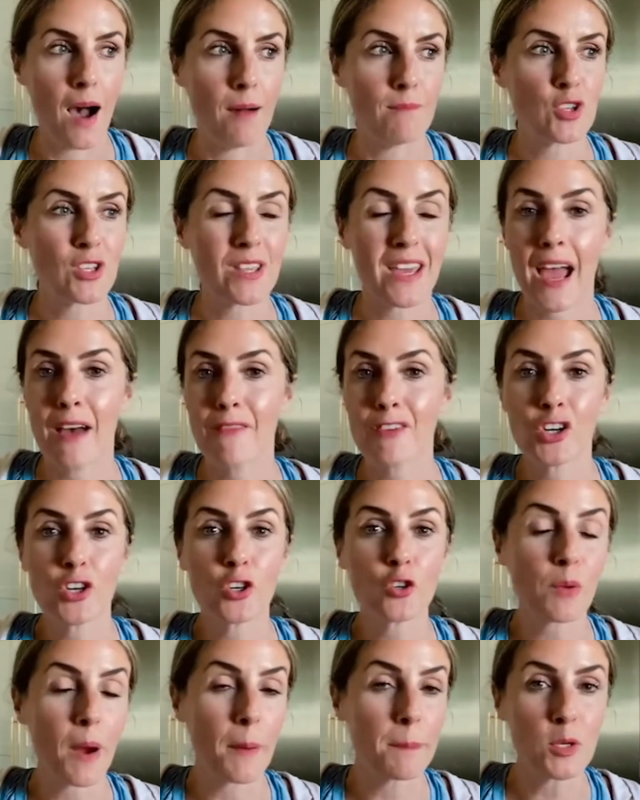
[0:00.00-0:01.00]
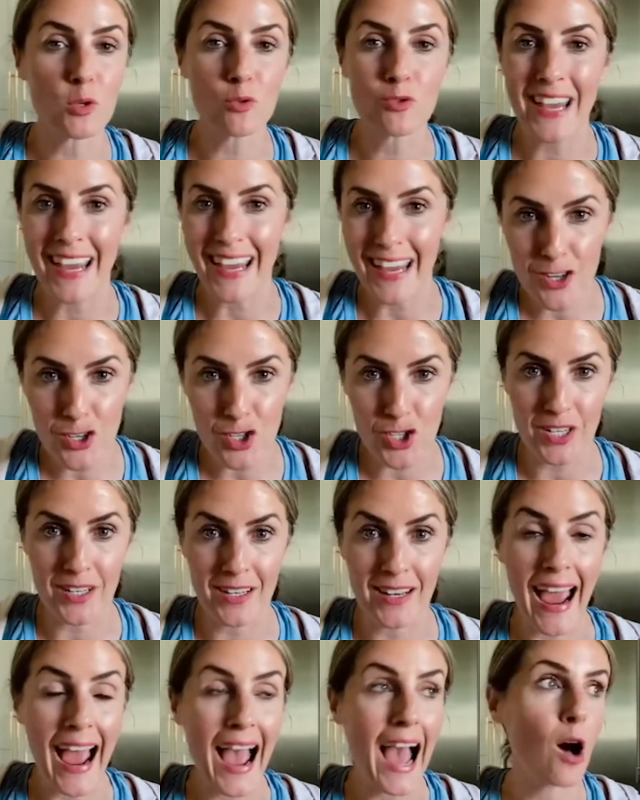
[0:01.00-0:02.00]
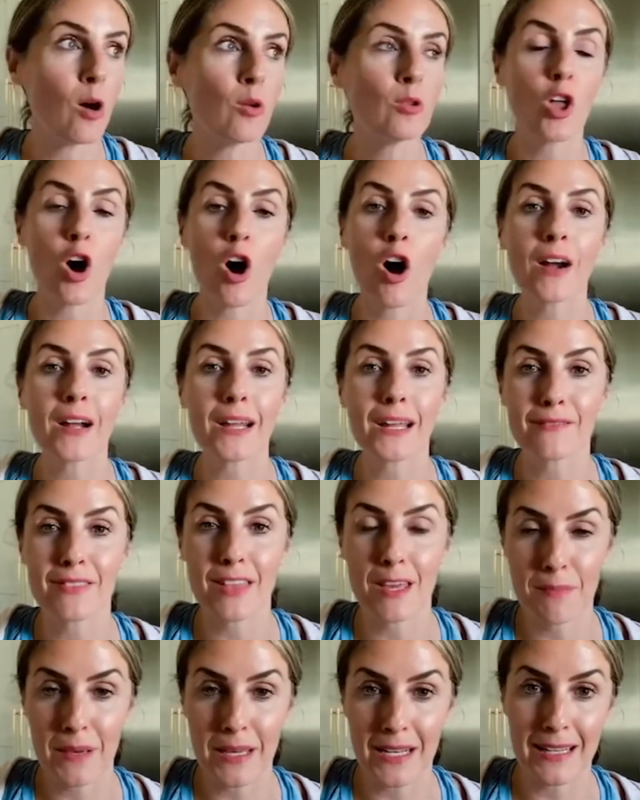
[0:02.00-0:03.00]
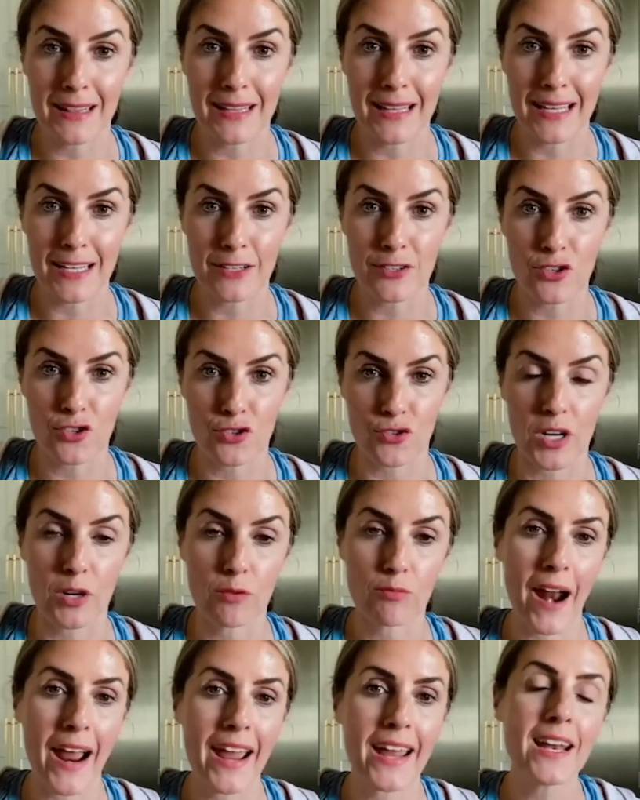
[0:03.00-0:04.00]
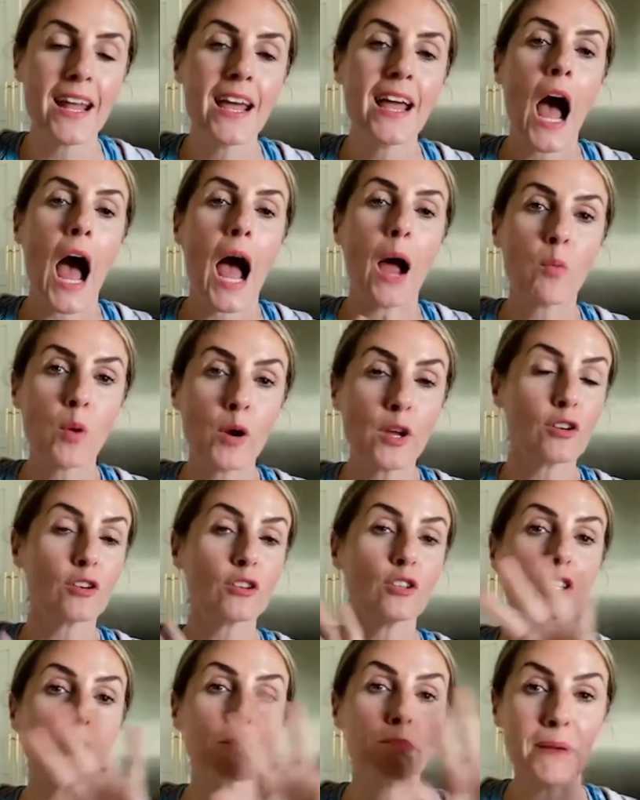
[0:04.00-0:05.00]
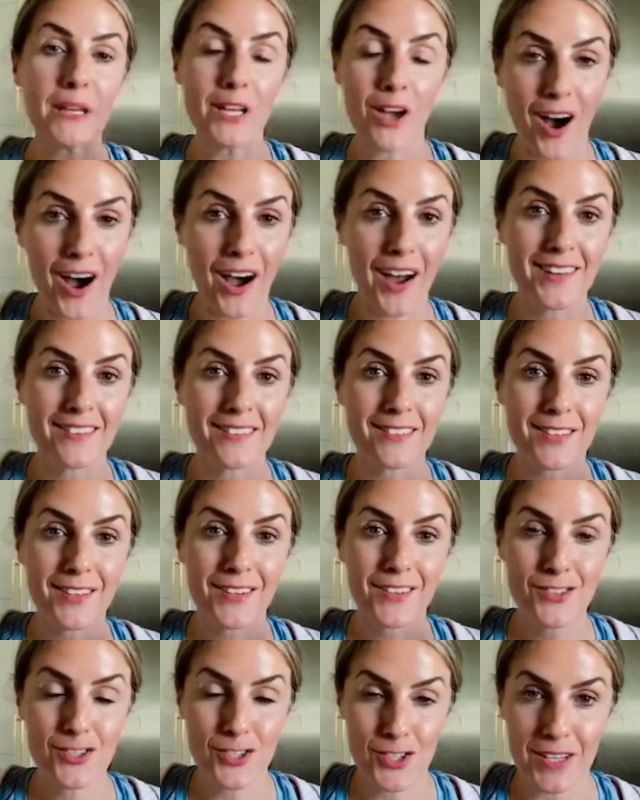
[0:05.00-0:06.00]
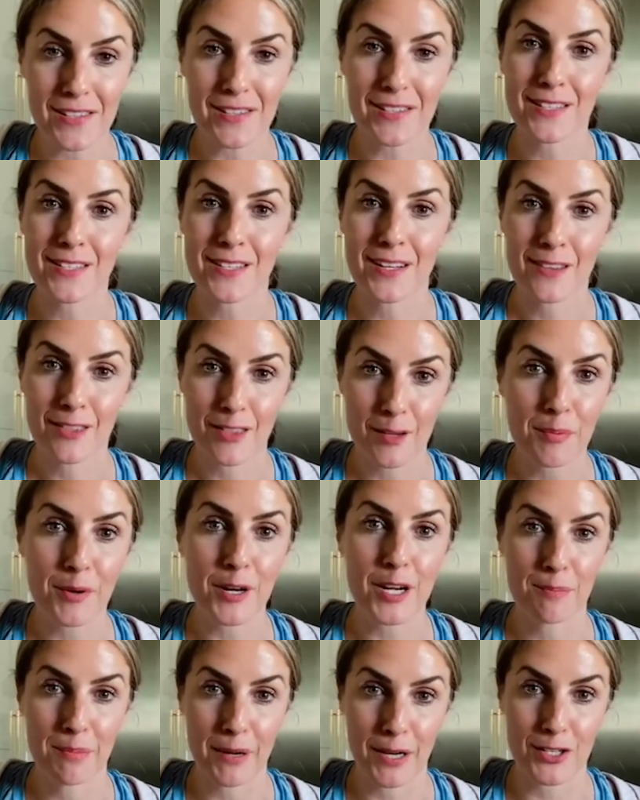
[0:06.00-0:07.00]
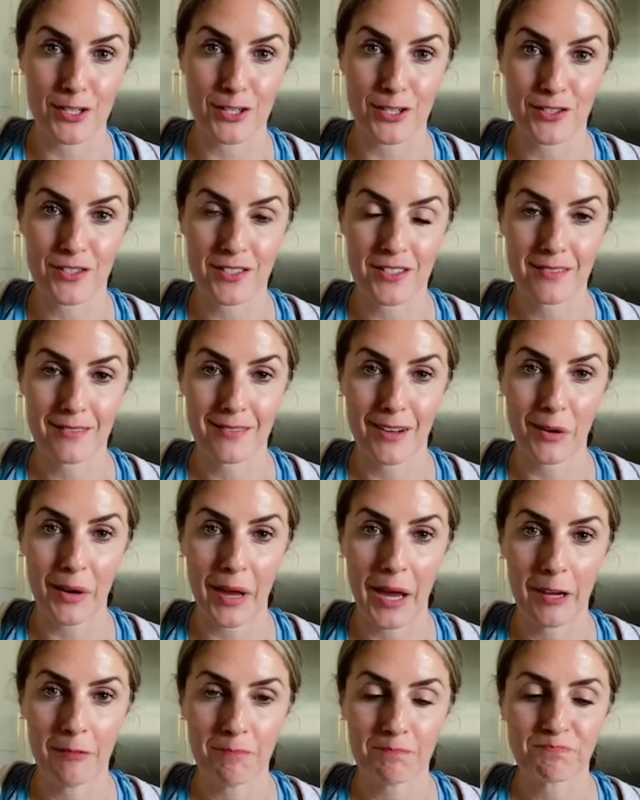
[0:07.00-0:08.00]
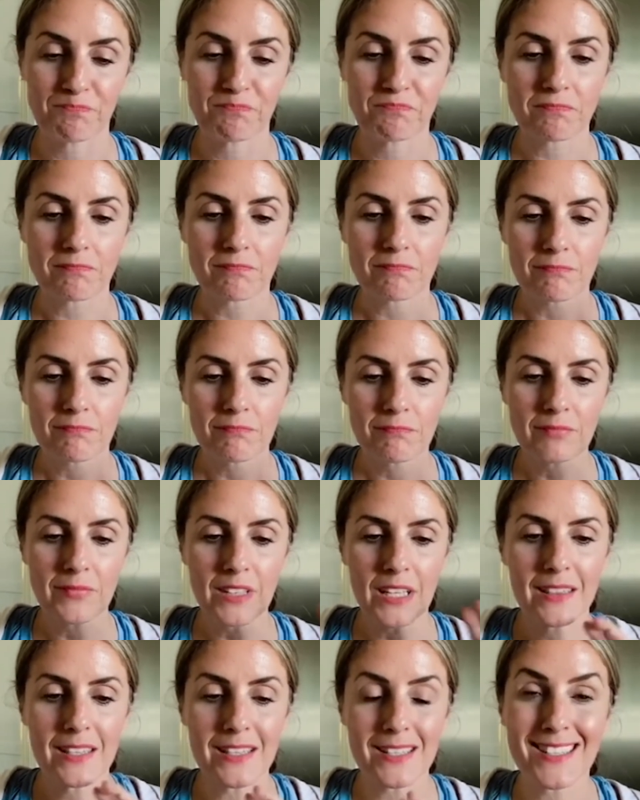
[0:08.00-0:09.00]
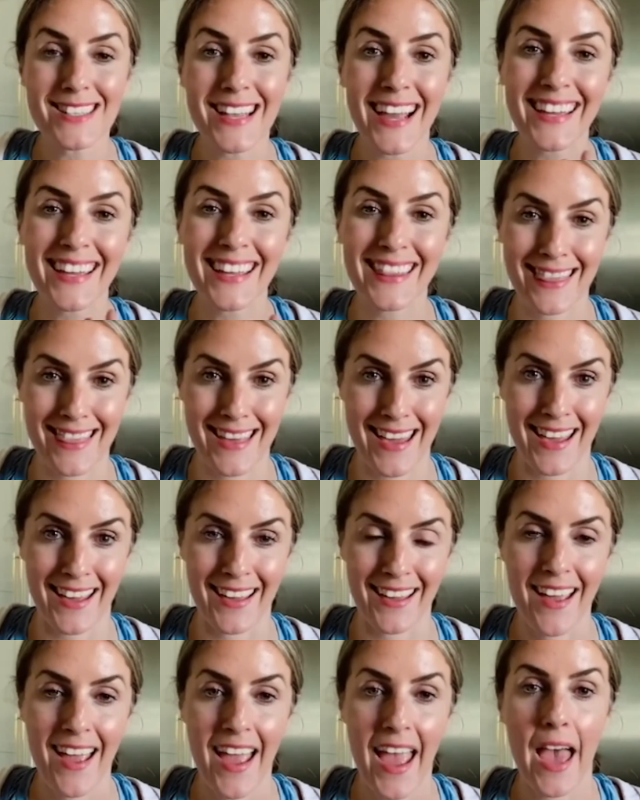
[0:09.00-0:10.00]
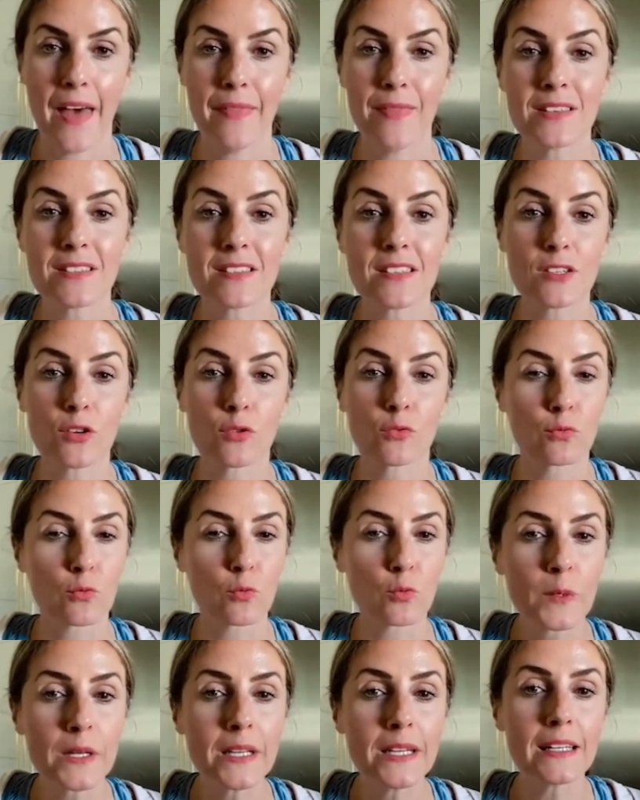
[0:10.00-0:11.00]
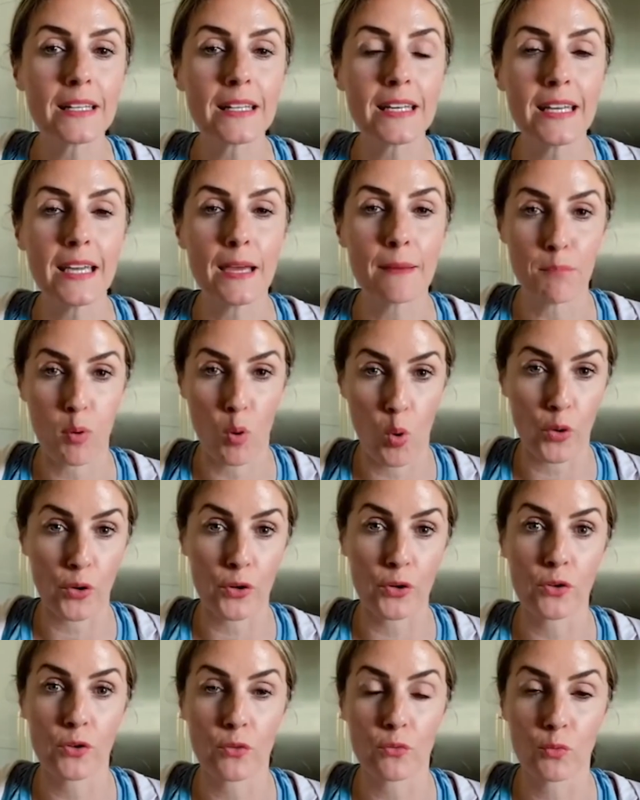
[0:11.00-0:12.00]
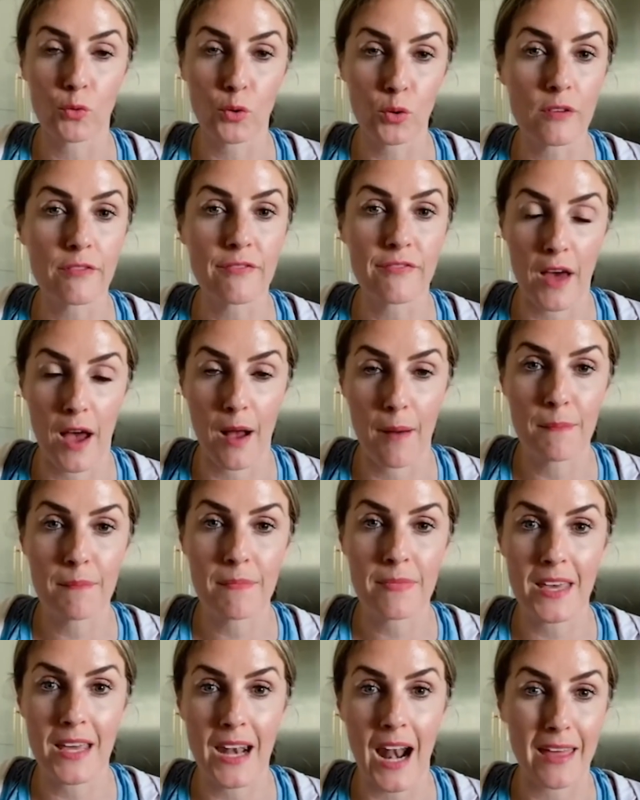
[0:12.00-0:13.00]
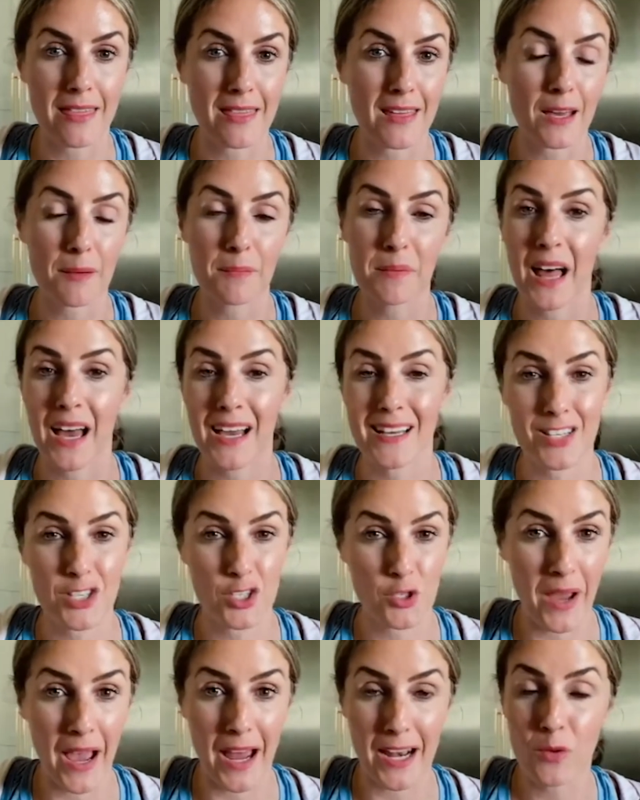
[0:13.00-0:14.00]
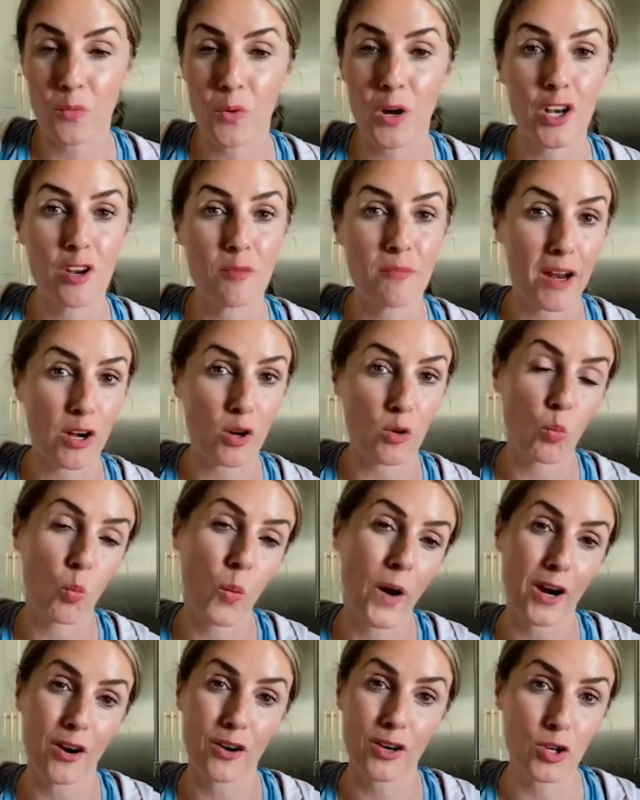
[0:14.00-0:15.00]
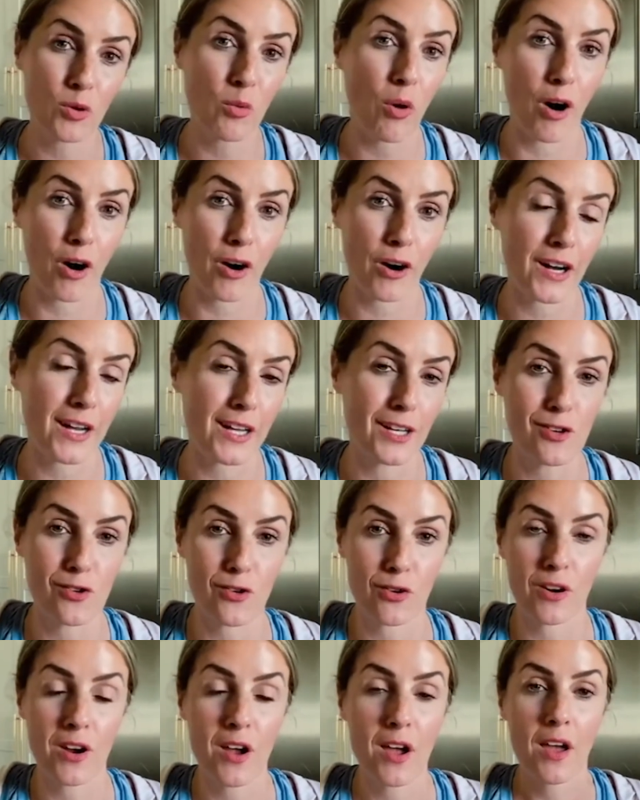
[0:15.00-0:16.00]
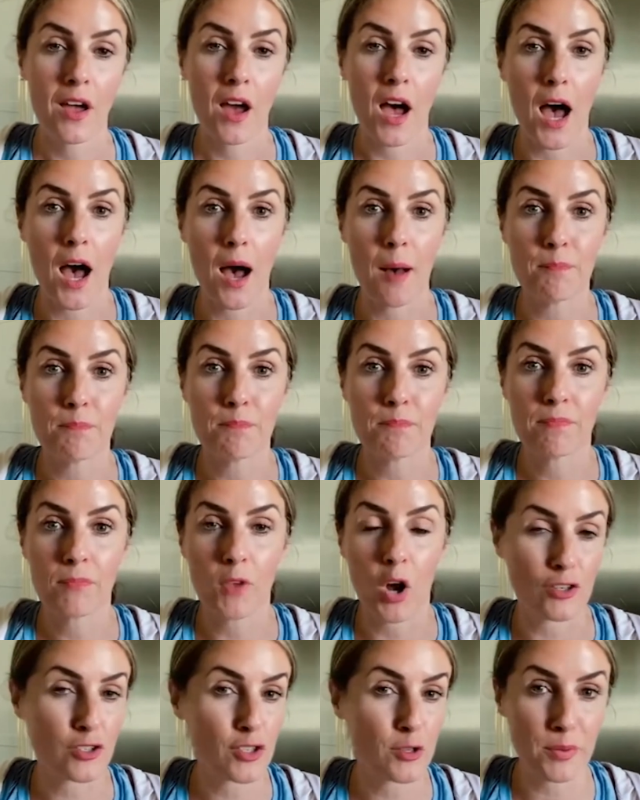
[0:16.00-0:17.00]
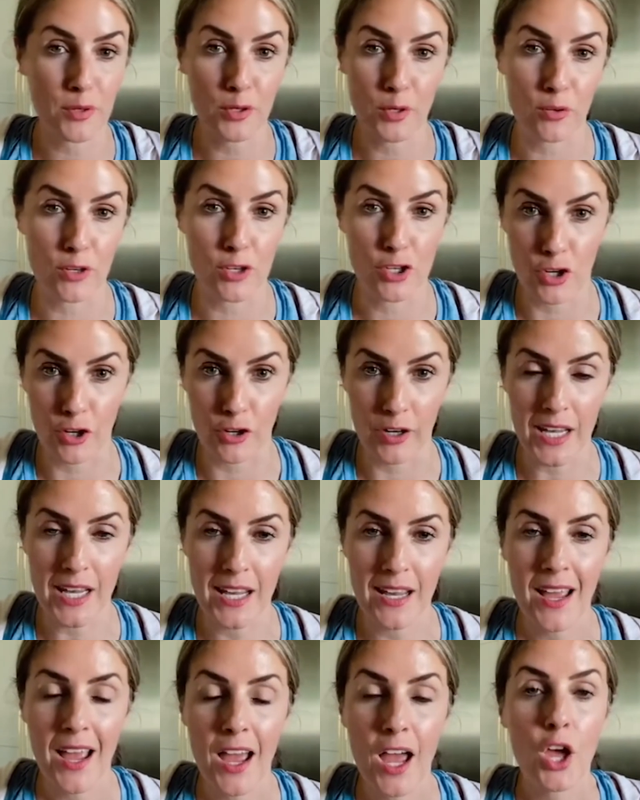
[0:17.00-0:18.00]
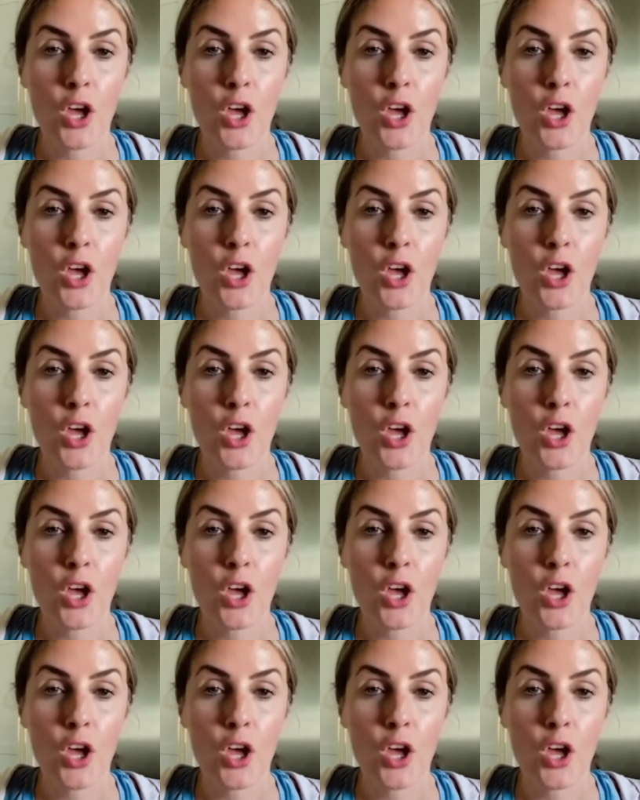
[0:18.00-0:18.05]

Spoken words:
Do they have a good reputation? How long have they been in the industry, right? I want you to look beyond just the pretty pictures, okay? The second thing, and this is a really important rule of thumb that I think applies to anyone, no matter where you are in your entrepreneur journey.